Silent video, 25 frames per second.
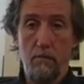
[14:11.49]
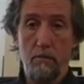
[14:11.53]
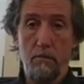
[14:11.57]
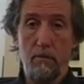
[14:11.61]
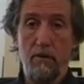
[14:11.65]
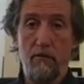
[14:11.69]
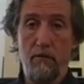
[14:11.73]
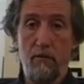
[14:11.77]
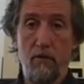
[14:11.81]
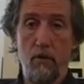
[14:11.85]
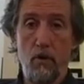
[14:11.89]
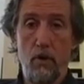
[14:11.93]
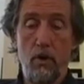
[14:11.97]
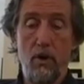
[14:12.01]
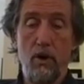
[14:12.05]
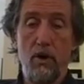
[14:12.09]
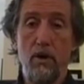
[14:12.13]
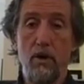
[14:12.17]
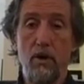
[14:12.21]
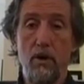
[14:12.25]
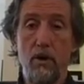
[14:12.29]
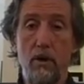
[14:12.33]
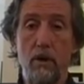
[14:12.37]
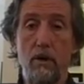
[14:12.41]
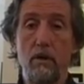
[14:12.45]

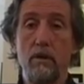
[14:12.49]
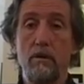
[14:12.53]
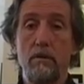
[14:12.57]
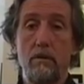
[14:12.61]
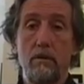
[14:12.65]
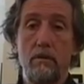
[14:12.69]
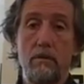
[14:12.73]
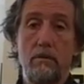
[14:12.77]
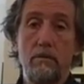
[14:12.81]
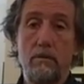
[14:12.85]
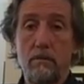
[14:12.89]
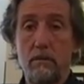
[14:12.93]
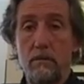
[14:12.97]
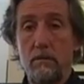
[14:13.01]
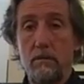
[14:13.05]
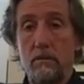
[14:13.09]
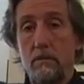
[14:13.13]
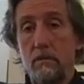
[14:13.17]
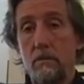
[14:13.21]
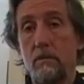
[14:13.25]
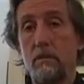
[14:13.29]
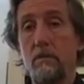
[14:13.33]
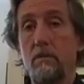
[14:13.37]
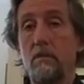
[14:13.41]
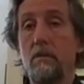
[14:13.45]
before
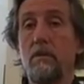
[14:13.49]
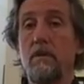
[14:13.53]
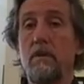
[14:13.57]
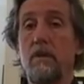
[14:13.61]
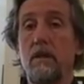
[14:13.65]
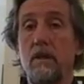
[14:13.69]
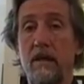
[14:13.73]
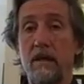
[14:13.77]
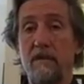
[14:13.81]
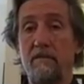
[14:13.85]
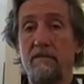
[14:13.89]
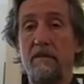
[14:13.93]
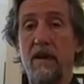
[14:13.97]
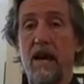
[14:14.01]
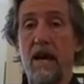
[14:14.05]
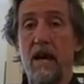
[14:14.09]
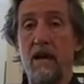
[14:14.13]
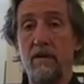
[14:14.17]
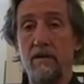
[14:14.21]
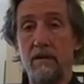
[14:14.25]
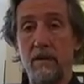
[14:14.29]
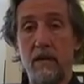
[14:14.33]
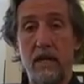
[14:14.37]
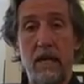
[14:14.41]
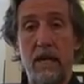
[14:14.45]
they
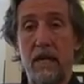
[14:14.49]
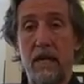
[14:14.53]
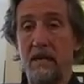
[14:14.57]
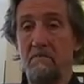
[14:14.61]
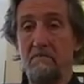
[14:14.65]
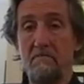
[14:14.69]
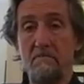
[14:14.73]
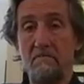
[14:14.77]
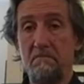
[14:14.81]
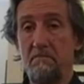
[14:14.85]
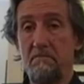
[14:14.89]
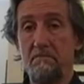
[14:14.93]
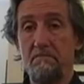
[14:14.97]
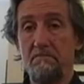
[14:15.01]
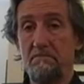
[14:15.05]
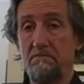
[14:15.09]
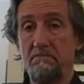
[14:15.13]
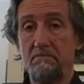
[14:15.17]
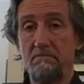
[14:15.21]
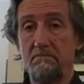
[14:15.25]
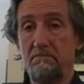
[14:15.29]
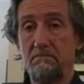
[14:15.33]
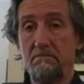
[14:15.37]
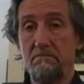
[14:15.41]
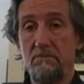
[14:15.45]
found that
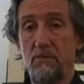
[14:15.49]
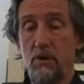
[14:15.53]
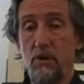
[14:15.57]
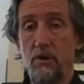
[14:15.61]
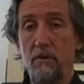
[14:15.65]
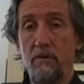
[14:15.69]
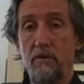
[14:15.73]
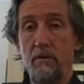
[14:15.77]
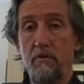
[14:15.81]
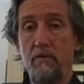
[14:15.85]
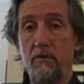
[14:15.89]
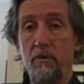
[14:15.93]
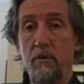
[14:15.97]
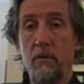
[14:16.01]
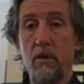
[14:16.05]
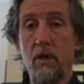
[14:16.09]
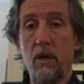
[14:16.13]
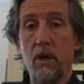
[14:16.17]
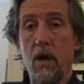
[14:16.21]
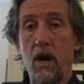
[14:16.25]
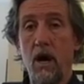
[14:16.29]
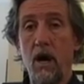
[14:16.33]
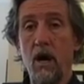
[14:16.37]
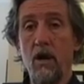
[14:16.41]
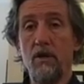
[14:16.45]
serving from
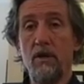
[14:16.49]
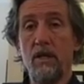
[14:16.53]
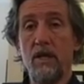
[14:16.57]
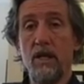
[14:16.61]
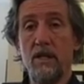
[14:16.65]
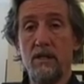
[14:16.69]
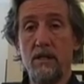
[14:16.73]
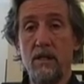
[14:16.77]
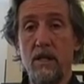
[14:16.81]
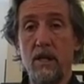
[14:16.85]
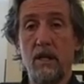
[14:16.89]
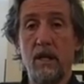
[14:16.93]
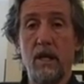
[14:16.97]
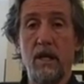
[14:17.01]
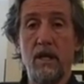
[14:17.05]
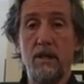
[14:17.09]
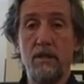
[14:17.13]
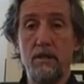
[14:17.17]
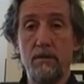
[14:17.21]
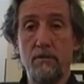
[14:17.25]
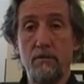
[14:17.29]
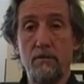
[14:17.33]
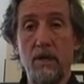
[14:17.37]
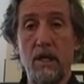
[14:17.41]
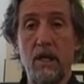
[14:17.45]
your heart does not
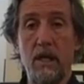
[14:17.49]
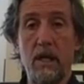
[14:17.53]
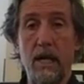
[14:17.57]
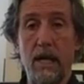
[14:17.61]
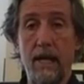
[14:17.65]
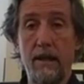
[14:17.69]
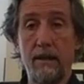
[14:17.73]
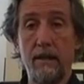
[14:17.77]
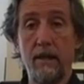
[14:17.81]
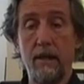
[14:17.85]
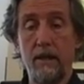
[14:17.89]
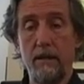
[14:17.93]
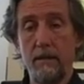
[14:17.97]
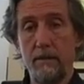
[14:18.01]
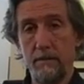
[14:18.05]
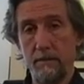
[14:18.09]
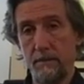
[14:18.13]
get you re-elected.